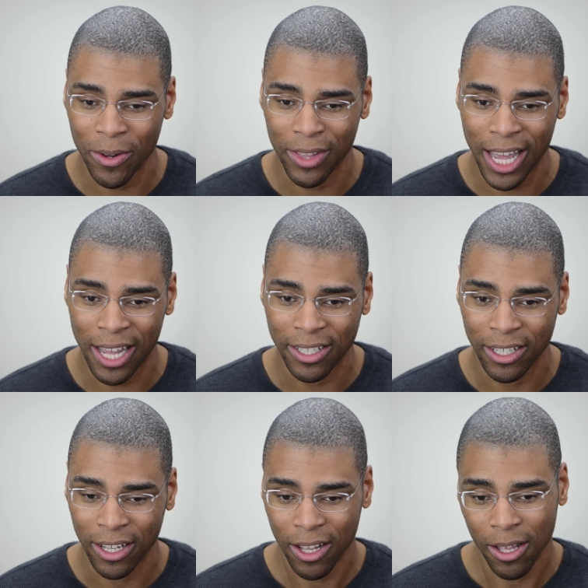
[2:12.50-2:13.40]
that
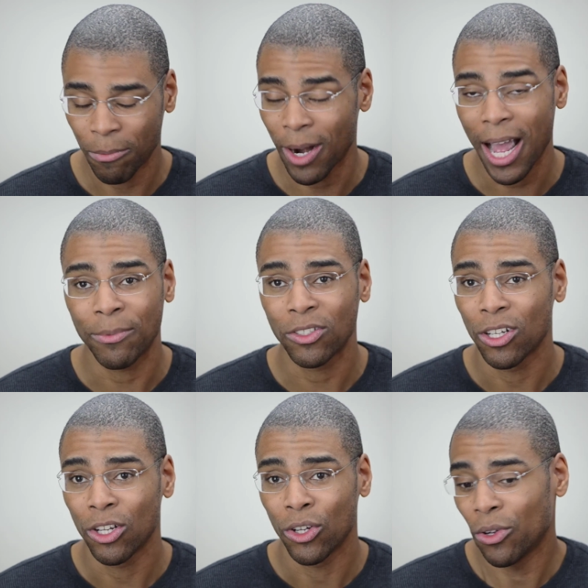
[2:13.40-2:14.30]
perhaps
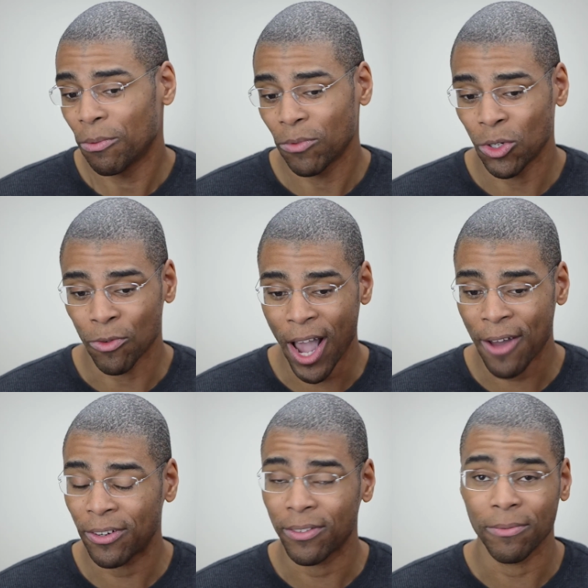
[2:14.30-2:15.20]
your
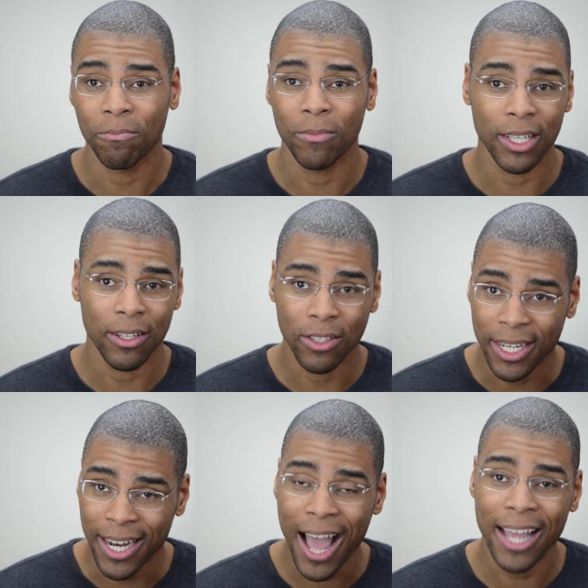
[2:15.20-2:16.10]
router
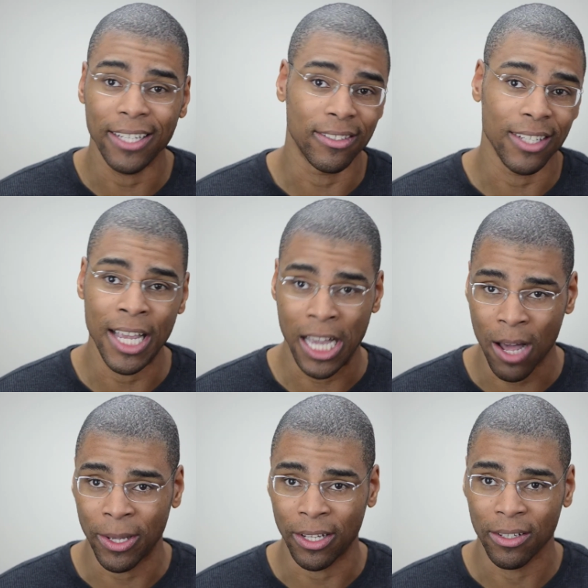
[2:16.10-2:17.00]
denies
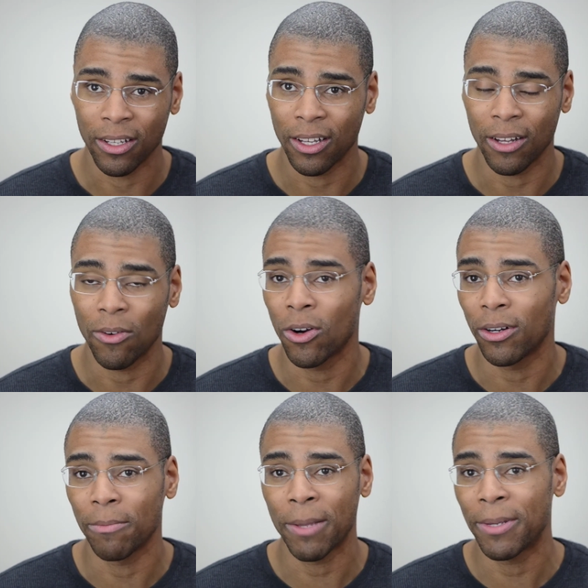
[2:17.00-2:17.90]
incoming,
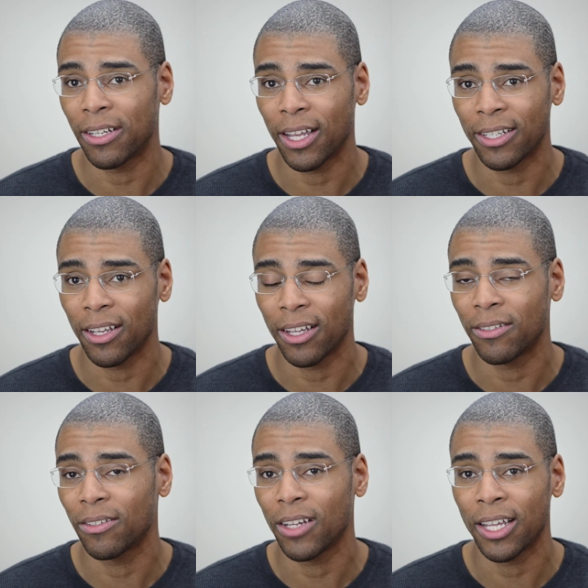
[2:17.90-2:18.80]
or maybe
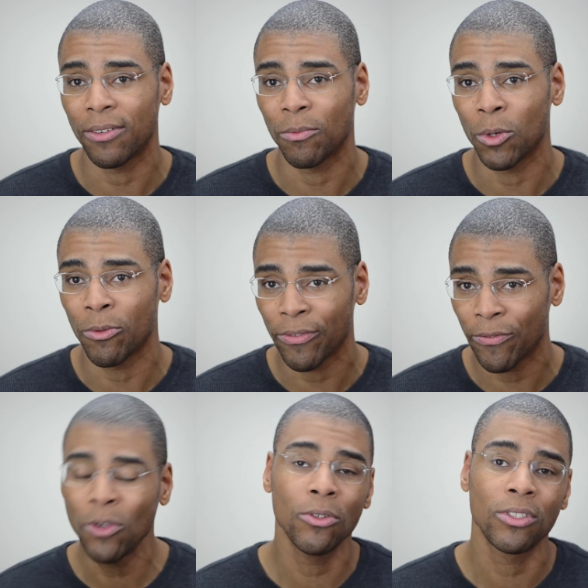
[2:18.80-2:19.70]
it will
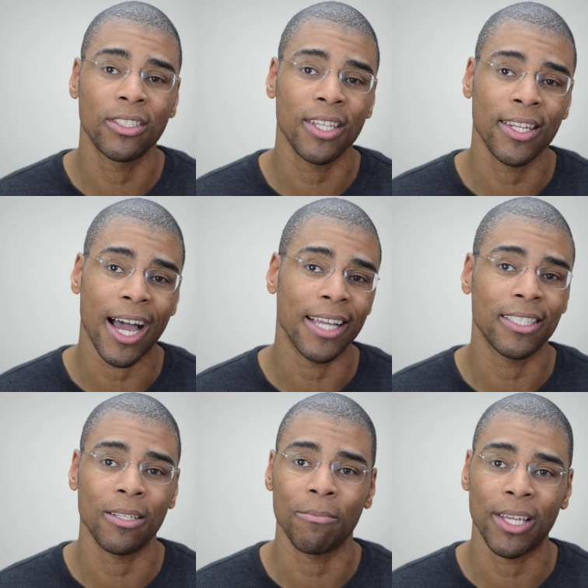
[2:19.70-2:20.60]
refuse to send the
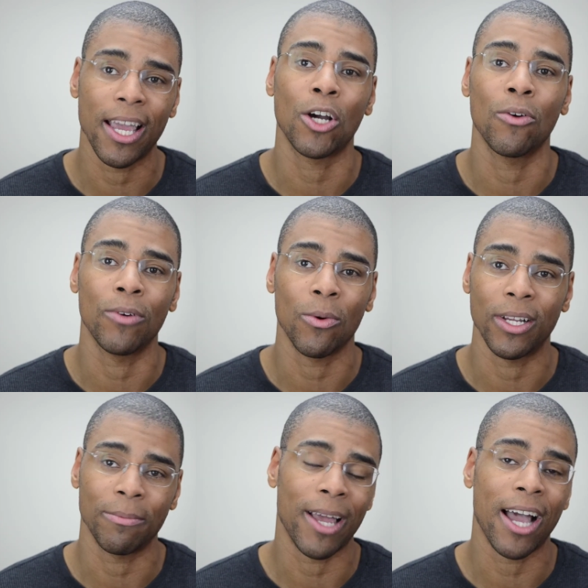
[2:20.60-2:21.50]
ICMP echo
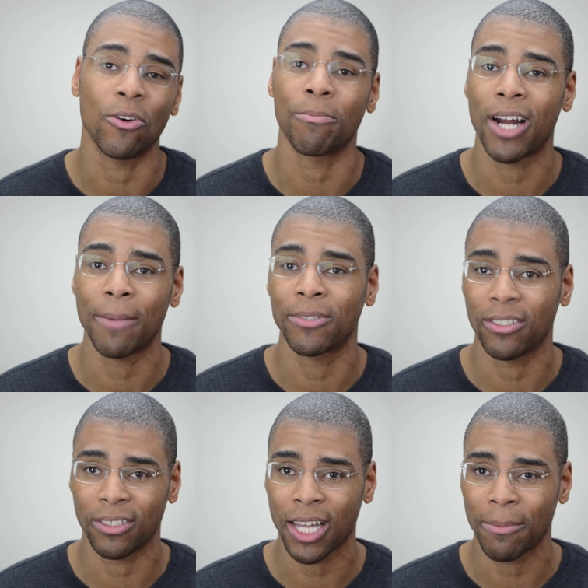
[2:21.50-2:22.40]
request back, or perhaps it
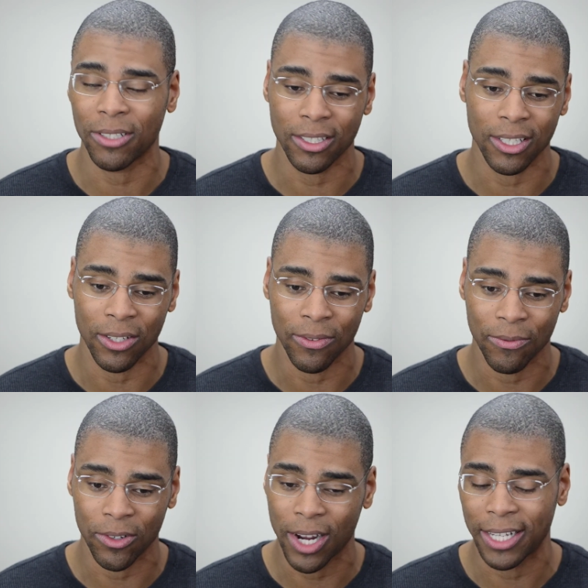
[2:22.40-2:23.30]
just stops listening
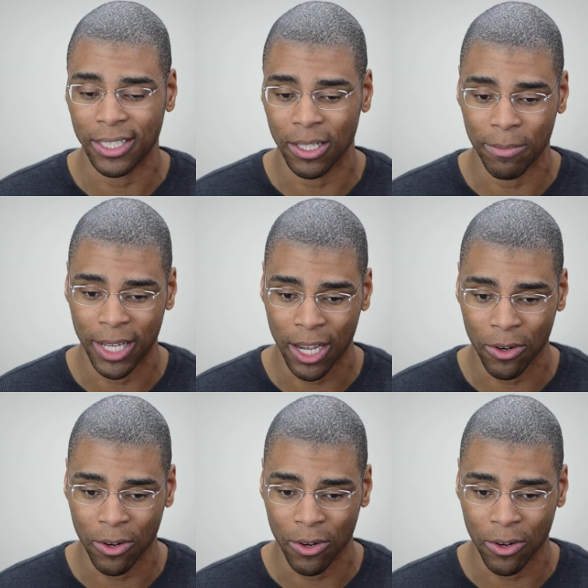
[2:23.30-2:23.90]
for ICMP echo